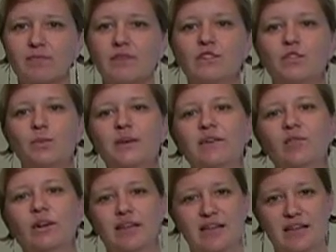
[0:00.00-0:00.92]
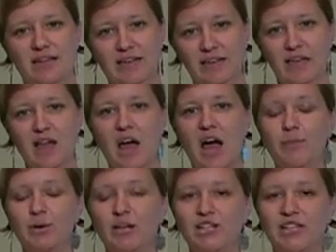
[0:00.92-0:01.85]
So we have really
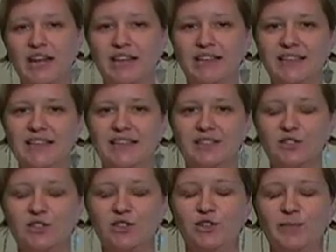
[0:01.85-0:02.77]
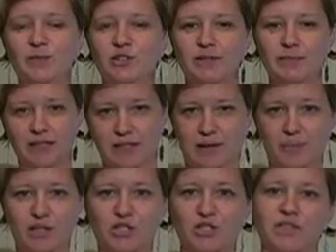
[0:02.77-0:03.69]
appreciated the Institute of Museum and
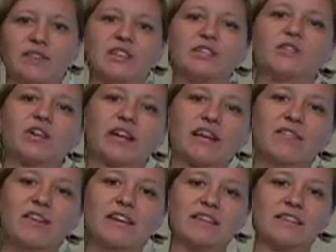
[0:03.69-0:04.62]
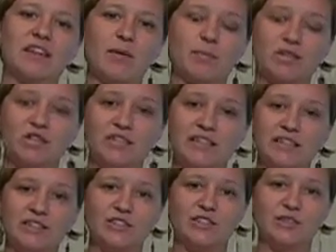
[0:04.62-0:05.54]
Library Services for giving us the
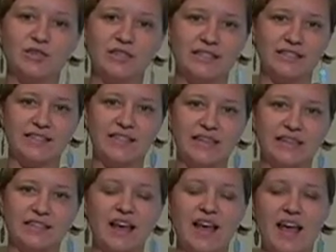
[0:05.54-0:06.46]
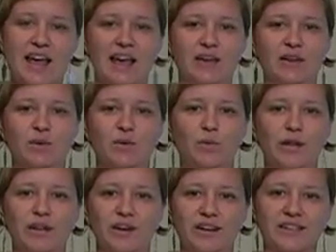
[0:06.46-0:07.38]
opportunity to do these things, and
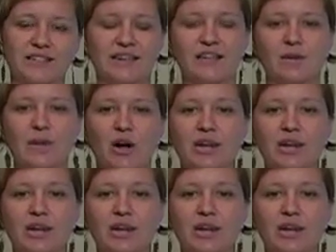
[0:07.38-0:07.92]
we are excited about